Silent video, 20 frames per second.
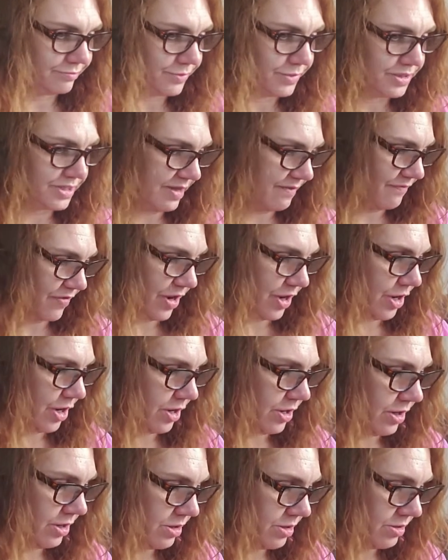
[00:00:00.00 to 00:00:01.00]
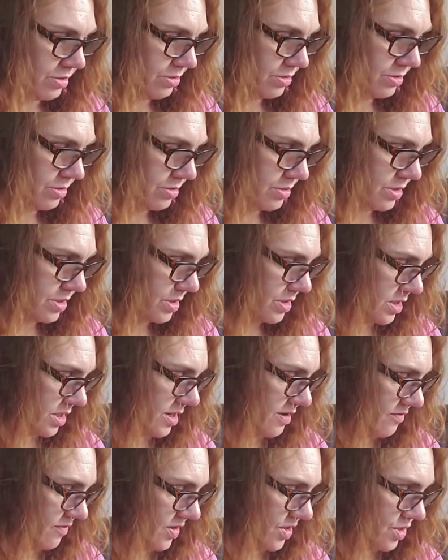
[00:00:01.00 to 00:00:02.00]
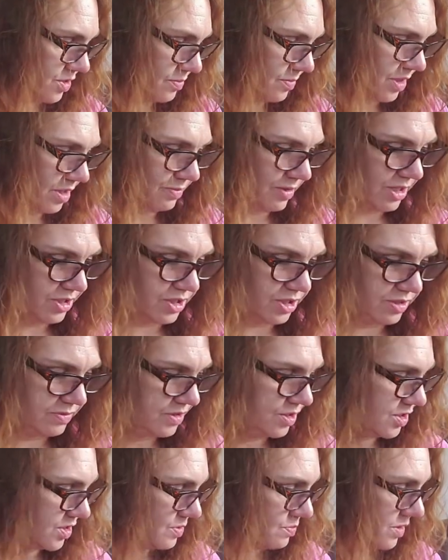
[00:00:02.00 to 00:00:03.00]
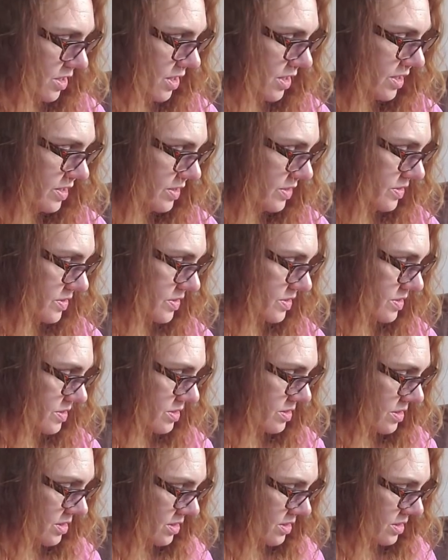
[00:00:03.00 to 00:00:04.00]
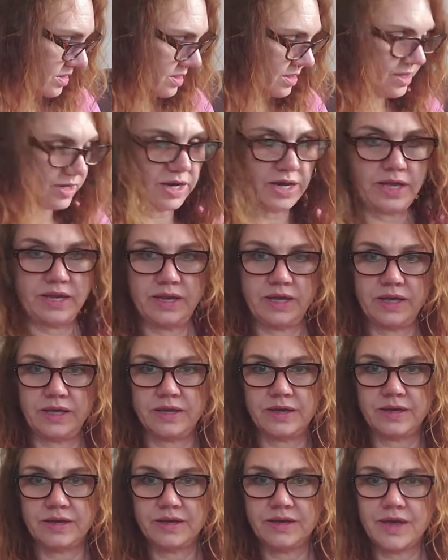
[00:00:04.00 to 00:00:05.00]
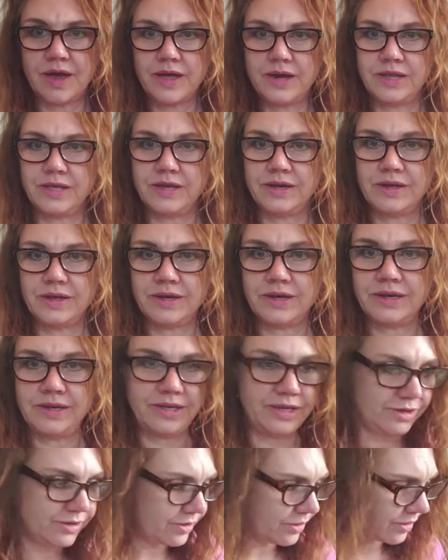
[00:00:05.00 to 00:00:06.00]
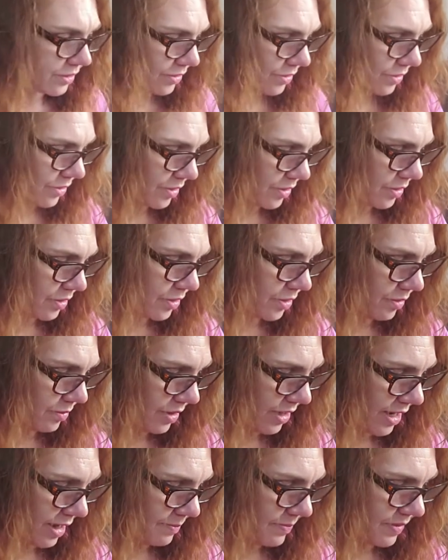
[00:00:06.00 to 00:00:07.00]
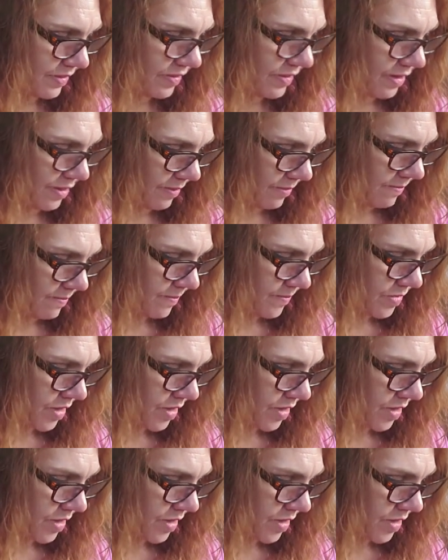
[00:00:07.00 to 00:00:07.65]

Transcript: Was that fair to give it to me just because I got in on a deal or what happened there?